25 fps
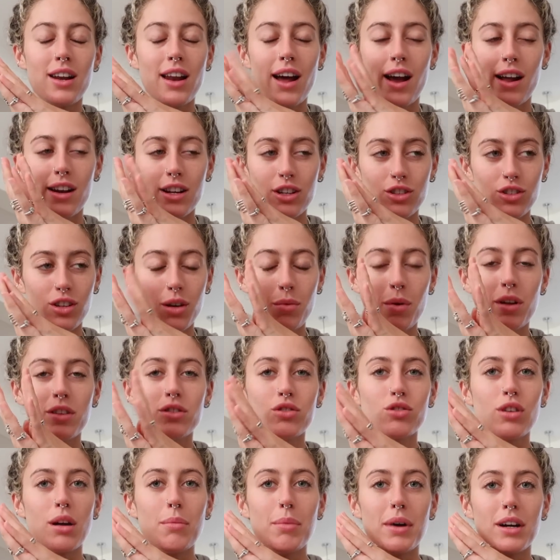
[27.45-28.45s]
I literally went
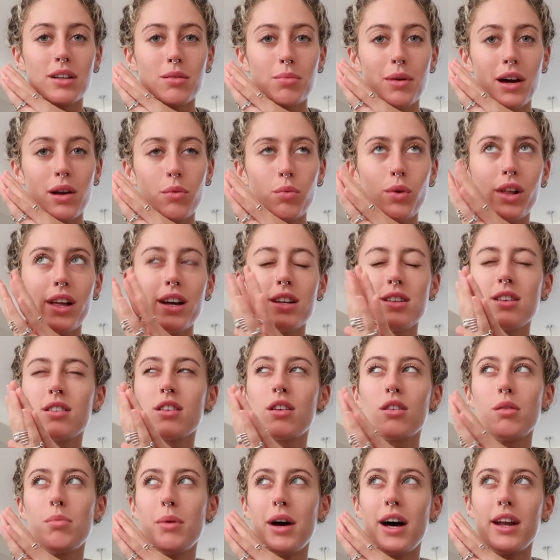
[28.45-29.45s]
straight back to bed. Well, I didn't
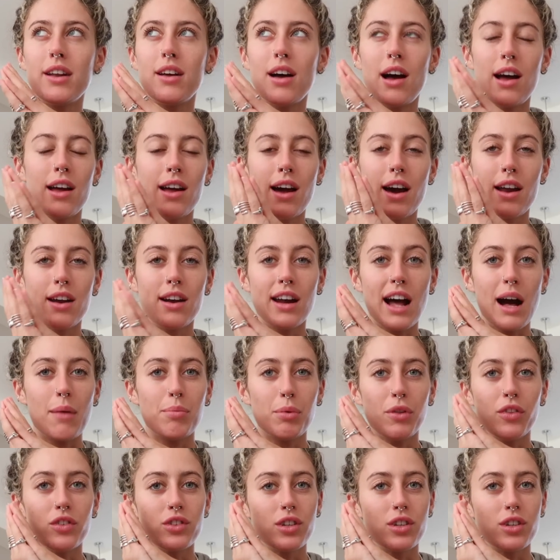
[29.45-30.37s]
go to bed, I had a nap on the